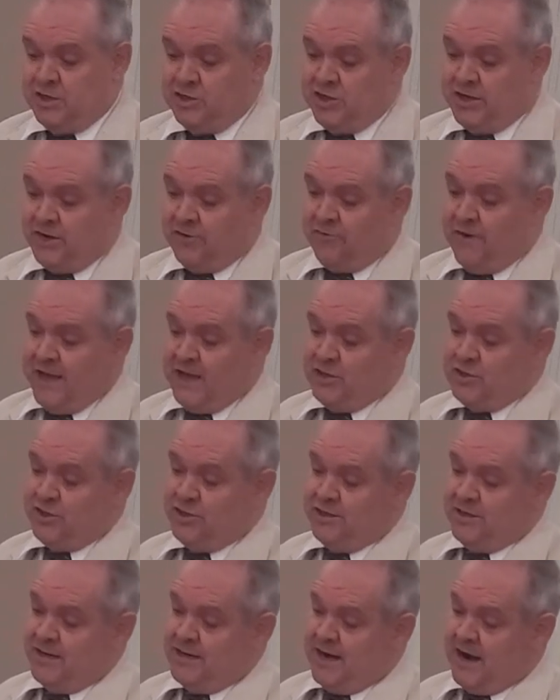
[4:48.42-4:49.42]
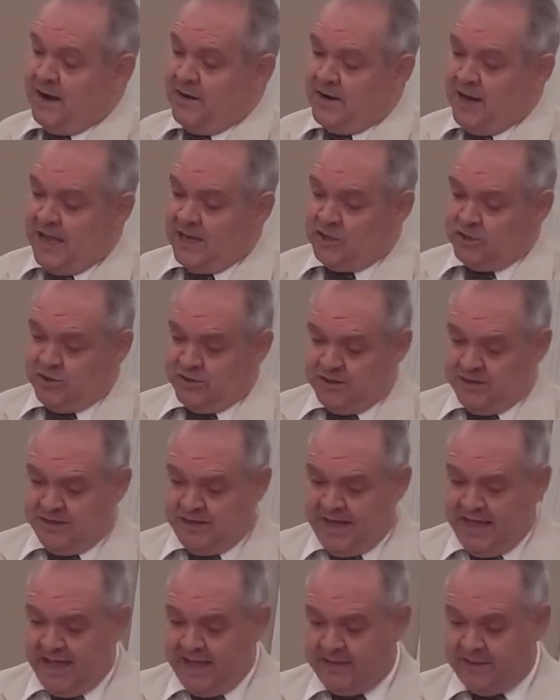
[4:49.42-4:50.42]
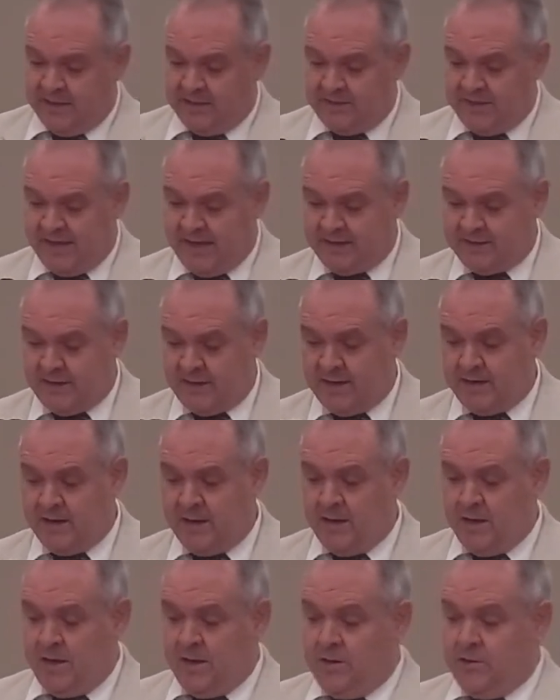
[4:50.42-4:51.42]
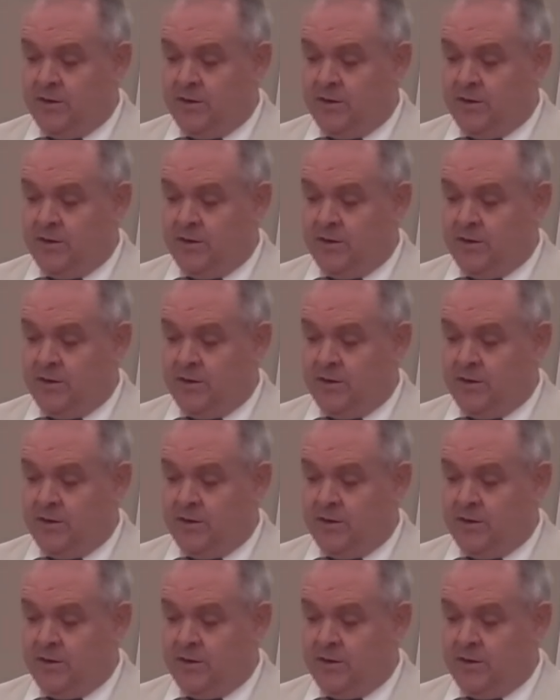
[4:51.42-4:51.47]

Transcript: a generation in our nation today that think that